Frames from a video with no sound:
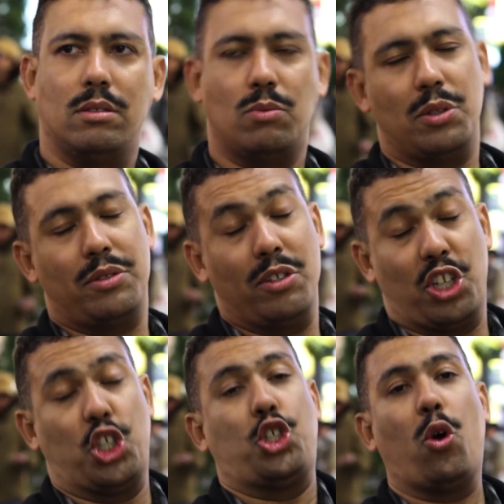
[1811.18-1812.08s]
well,
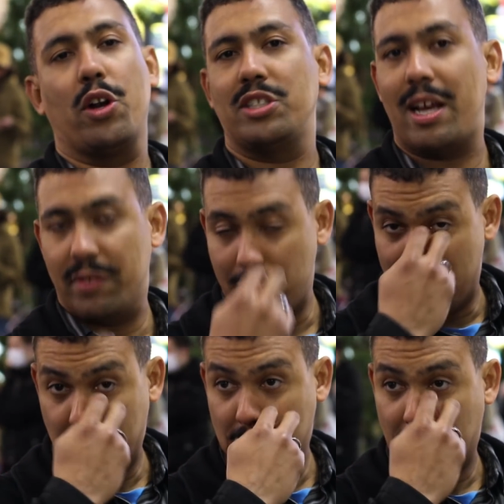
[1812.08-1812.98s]
there's a shortage, not even
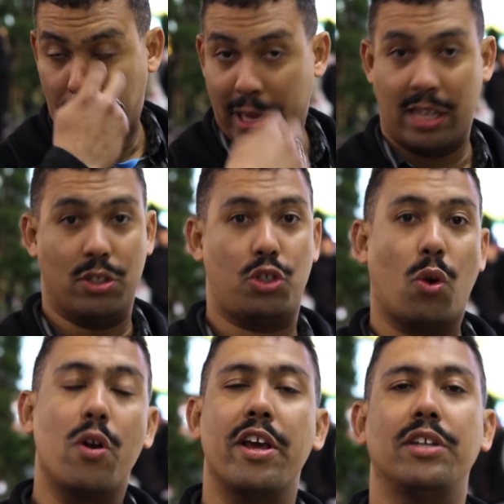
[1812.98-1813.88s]
demand, it's just a blatant
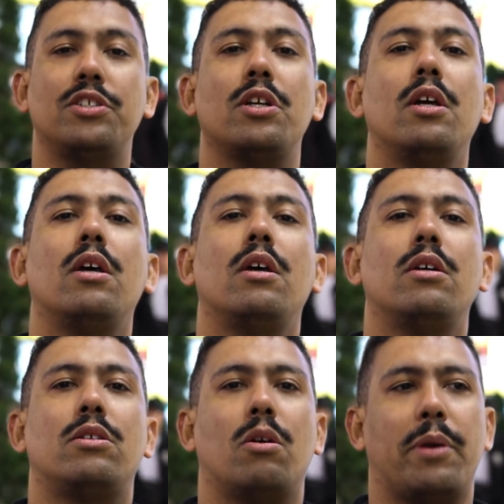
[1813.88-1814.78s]
shortage.
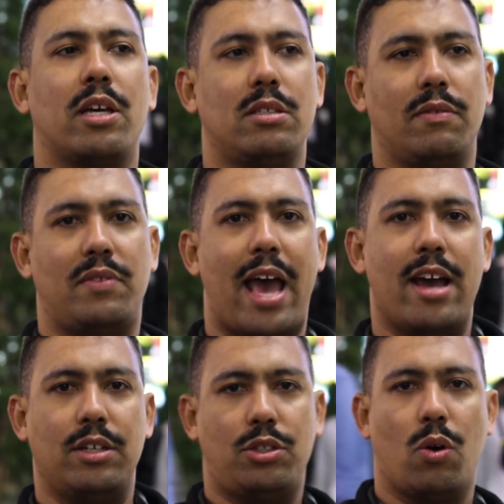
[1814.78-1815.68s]
So because of
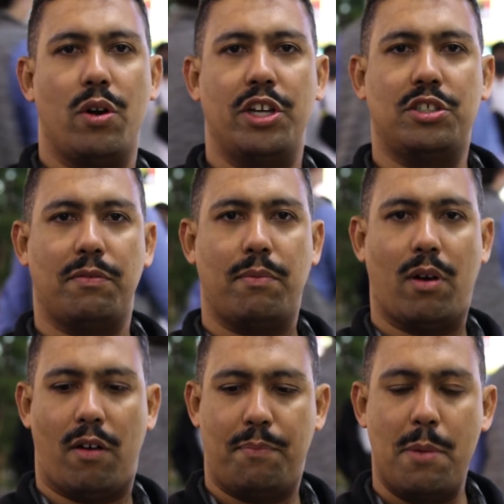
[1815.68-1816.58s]
that shortage
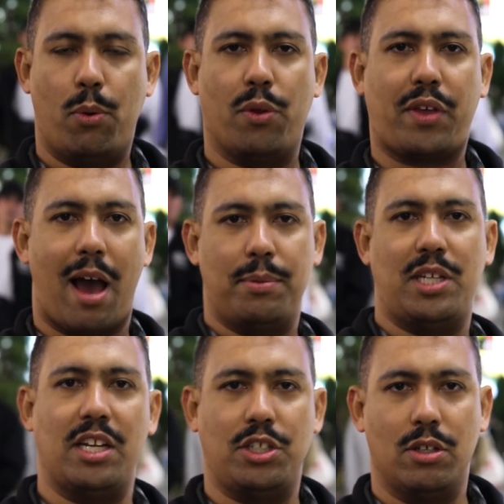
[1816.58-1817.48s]
of people with
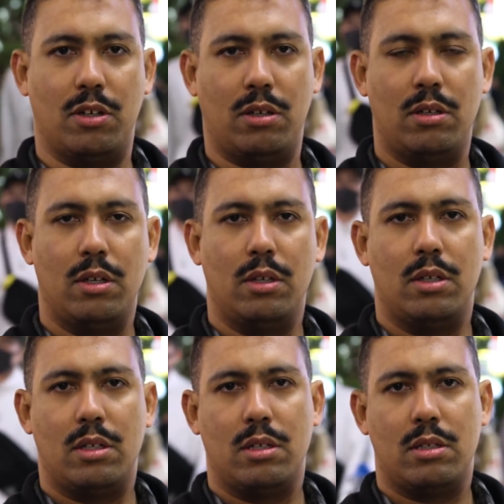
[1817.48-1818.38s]
computational
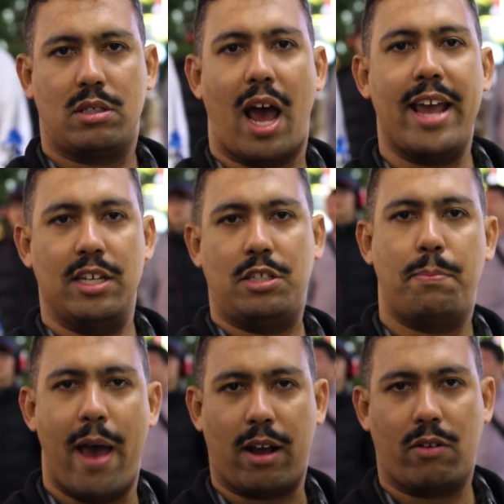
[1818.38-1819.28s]
science
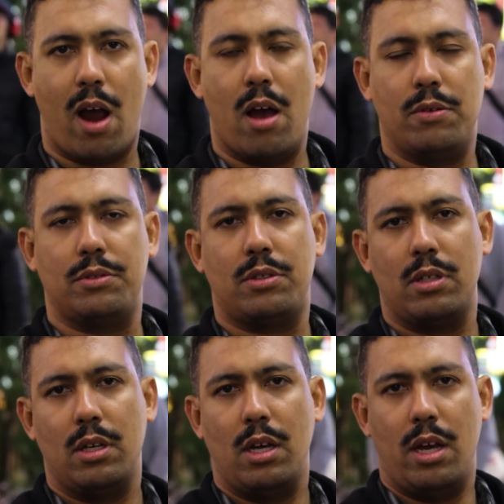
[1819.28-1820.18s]
backgrounds
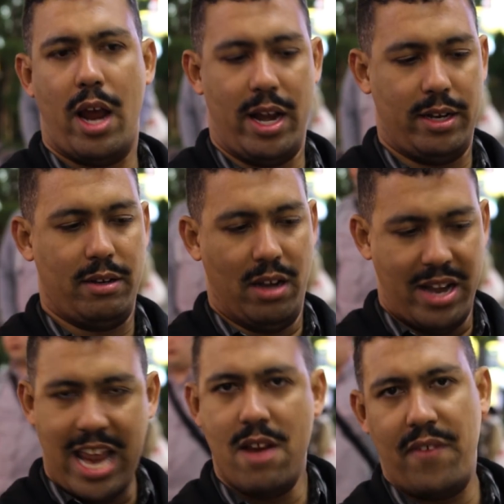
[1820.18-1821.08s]
and
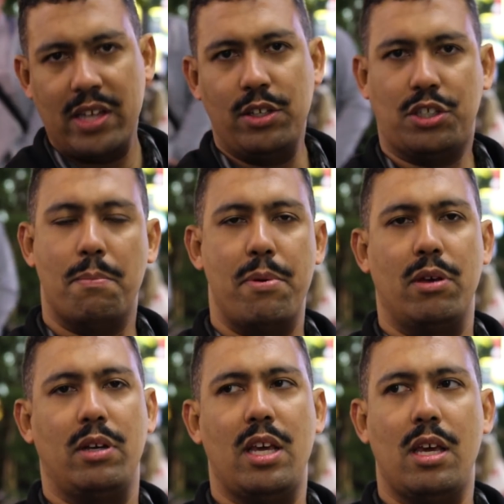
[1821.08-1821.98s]
native English
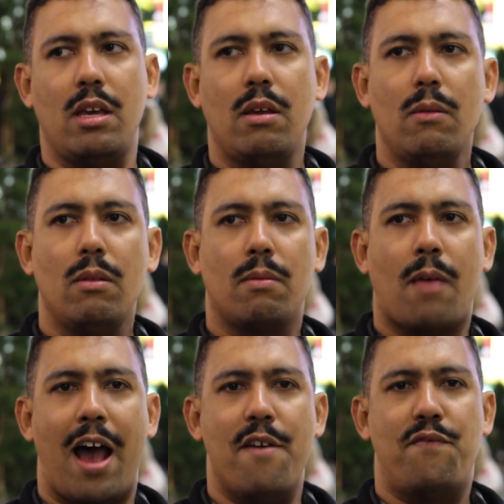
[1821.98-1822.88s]
ability,
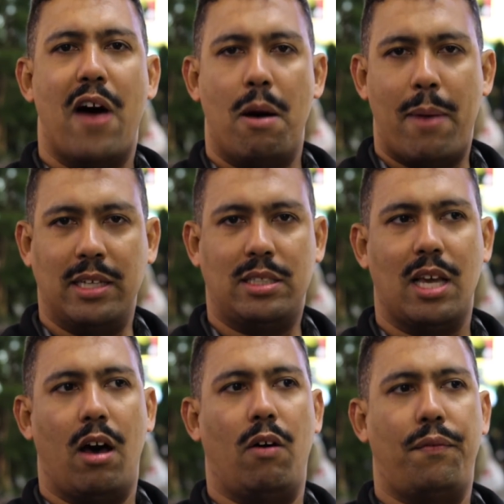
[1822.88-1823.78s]
I found
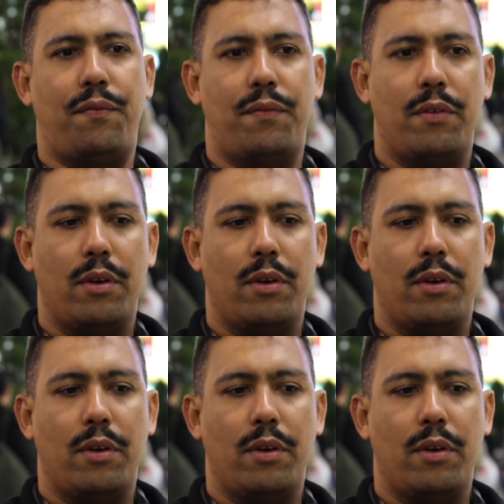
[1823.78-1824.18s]
myself,